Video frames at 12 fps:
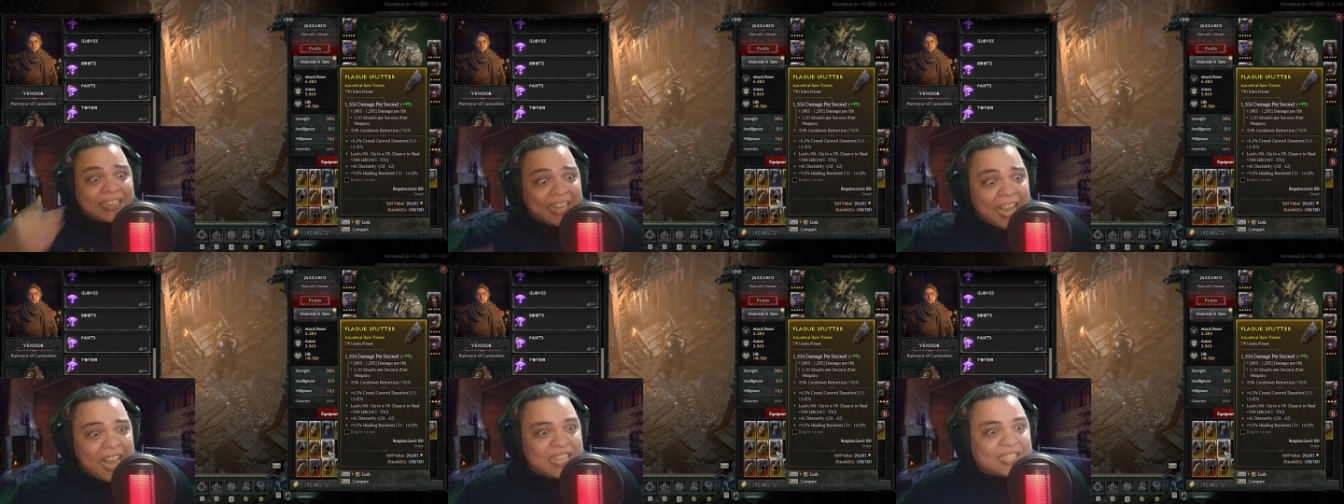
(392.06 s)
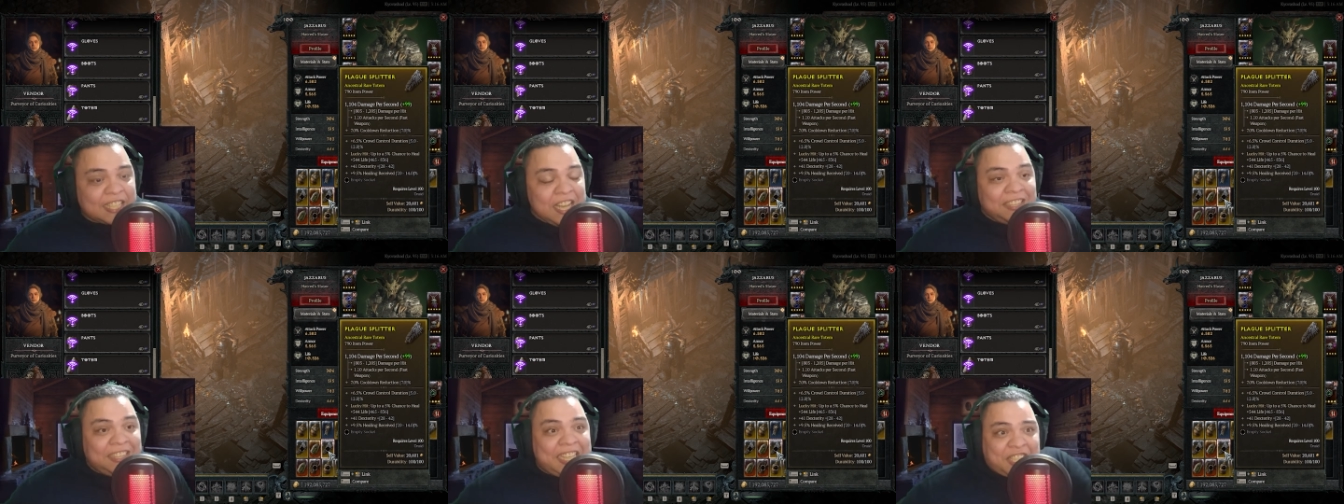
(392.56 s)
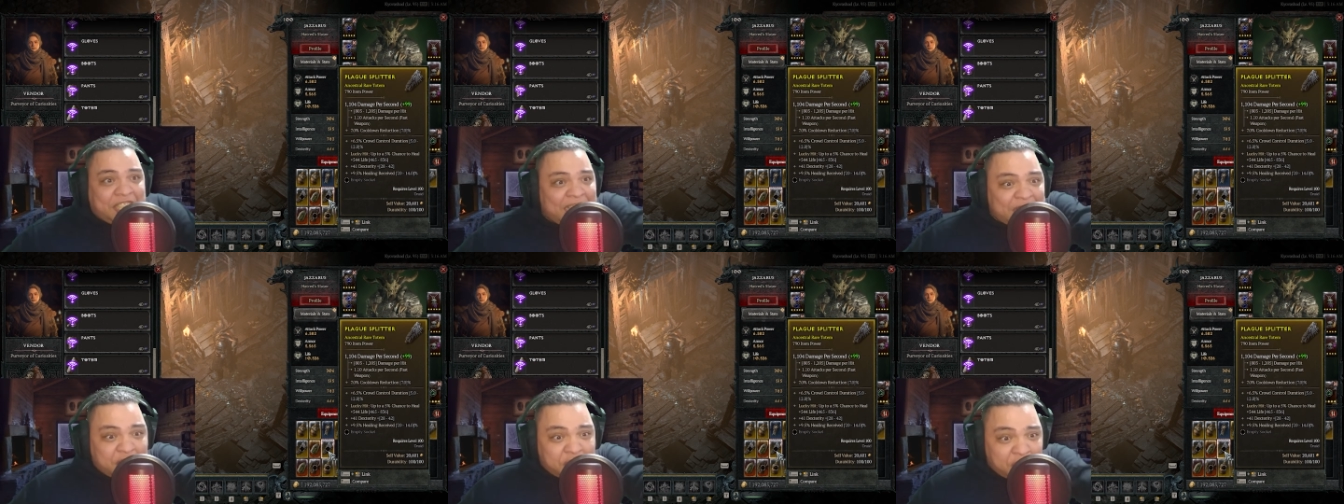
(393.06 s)
this! This shit
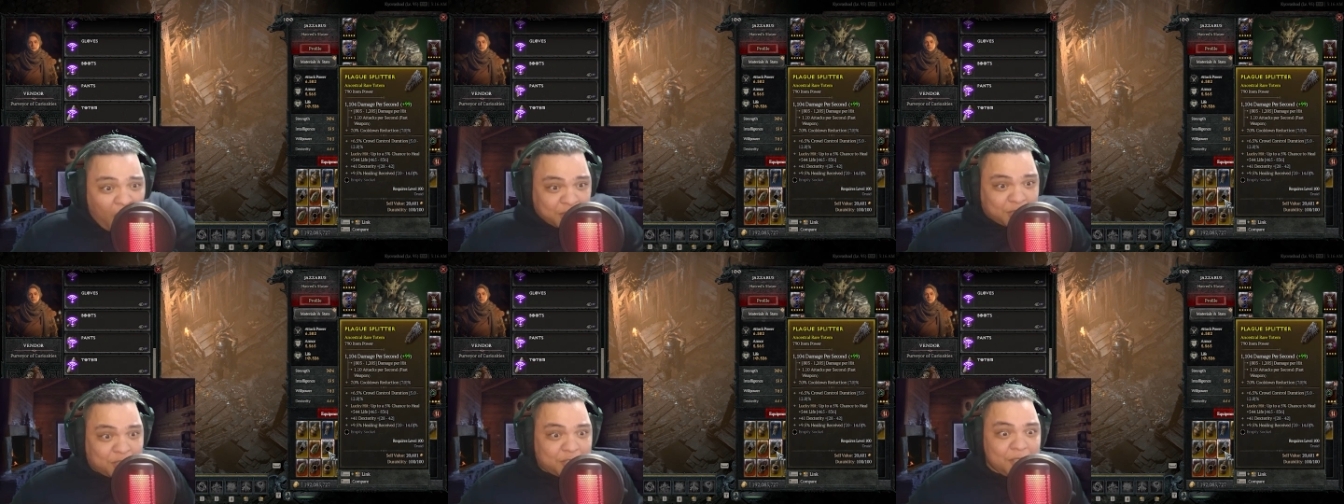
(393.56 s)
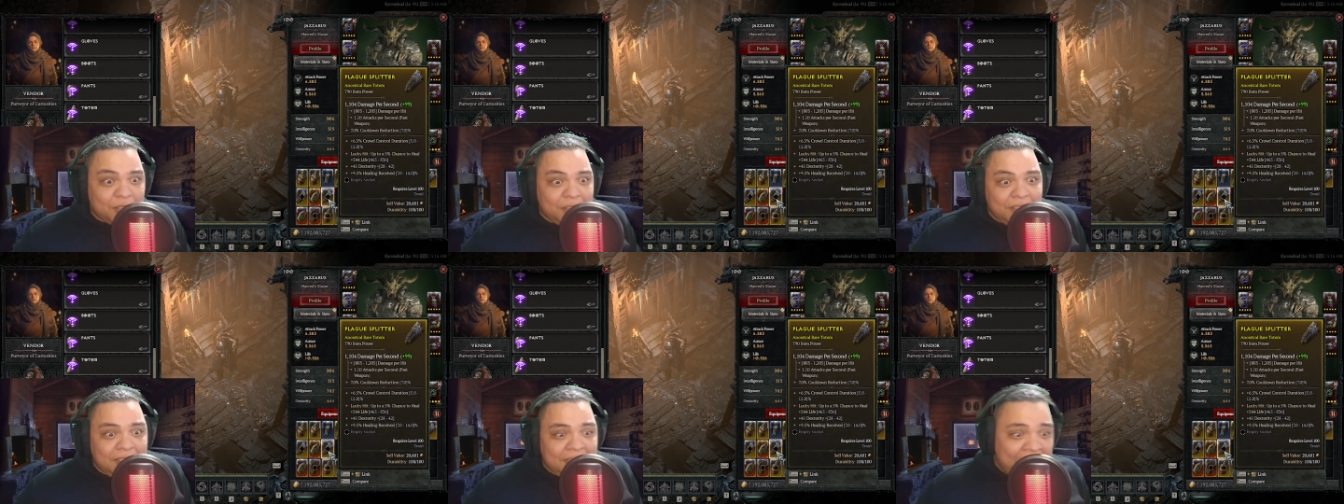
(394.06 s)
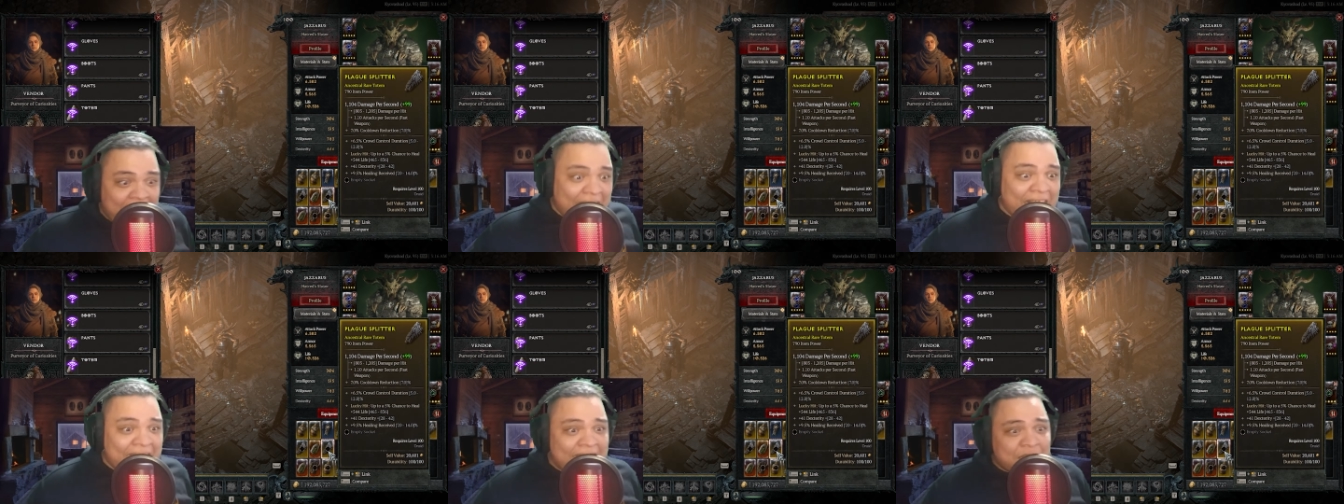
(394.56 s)
sucks!
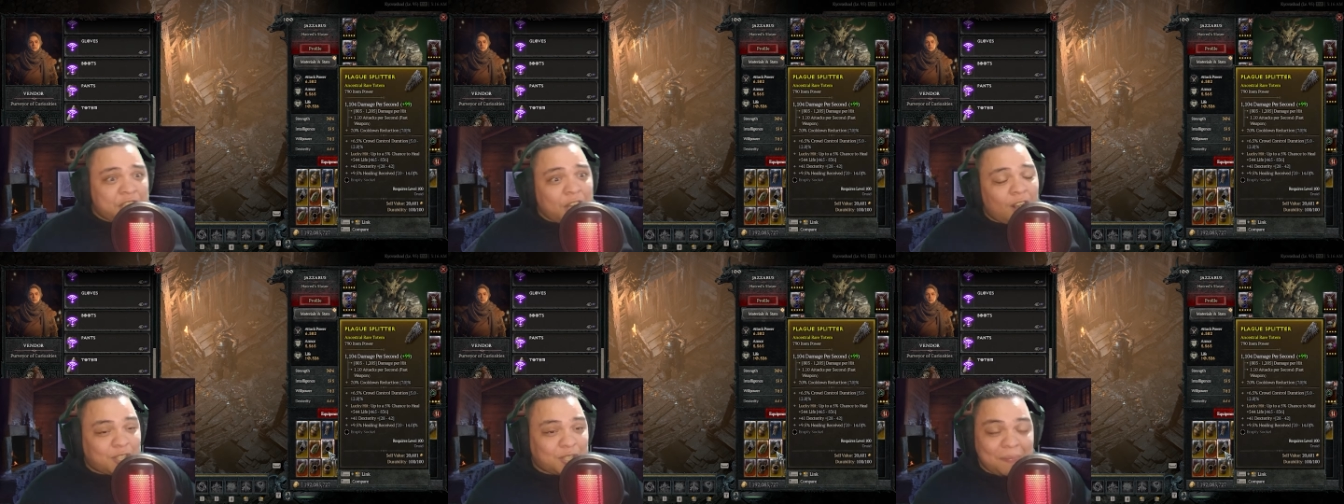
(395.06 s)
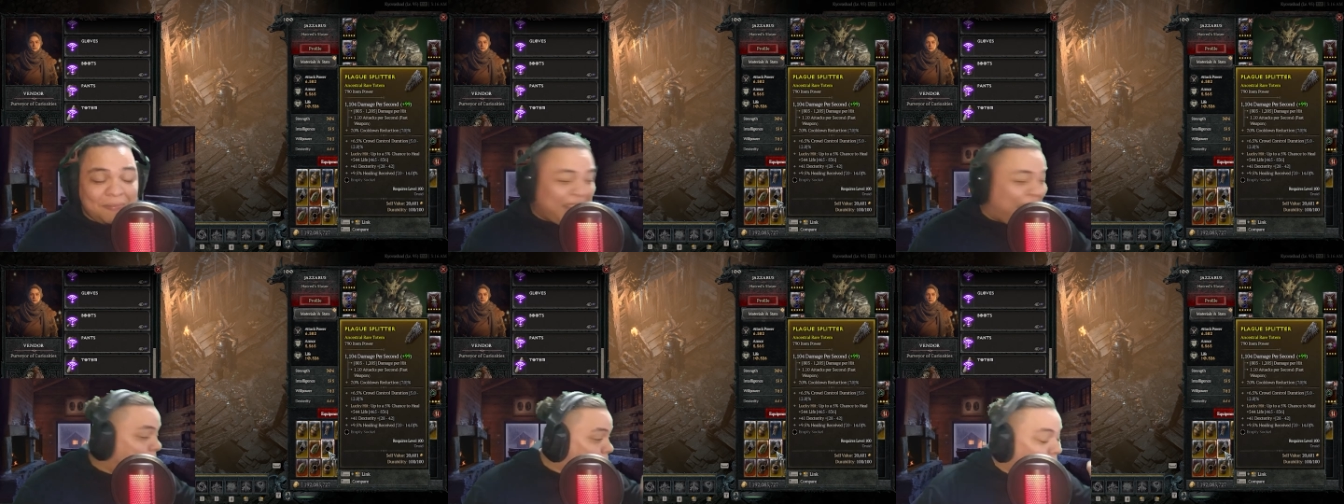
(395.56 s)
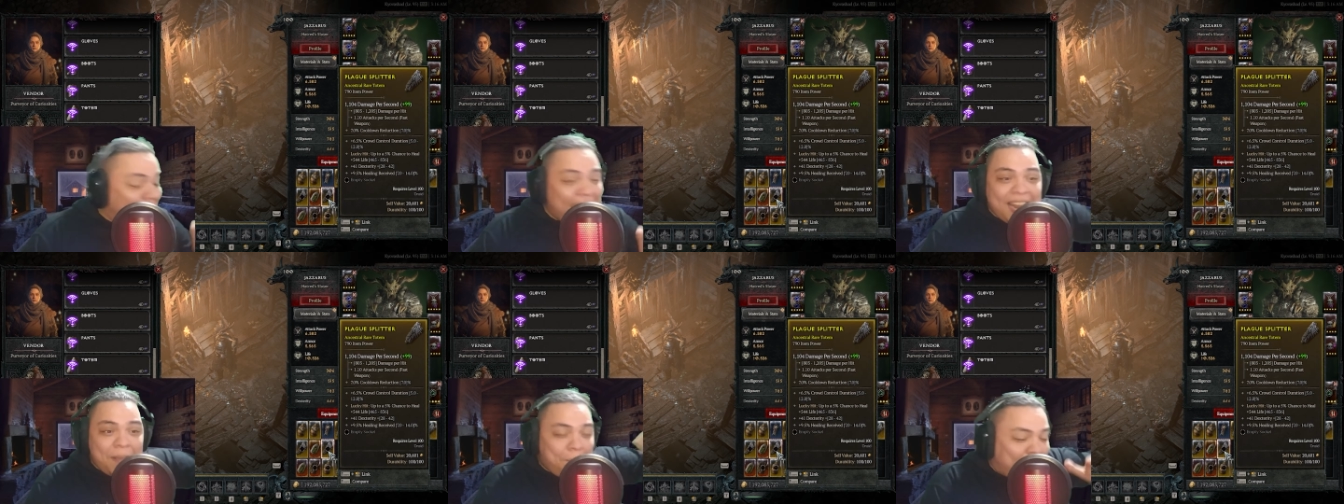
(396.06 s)
It sucks the
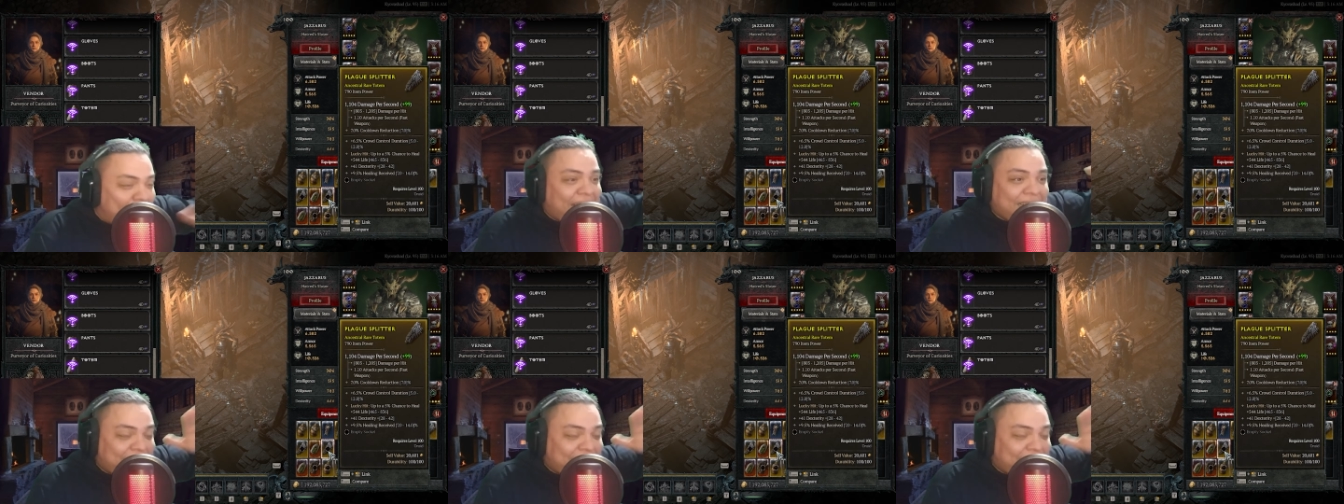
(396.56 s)
very big,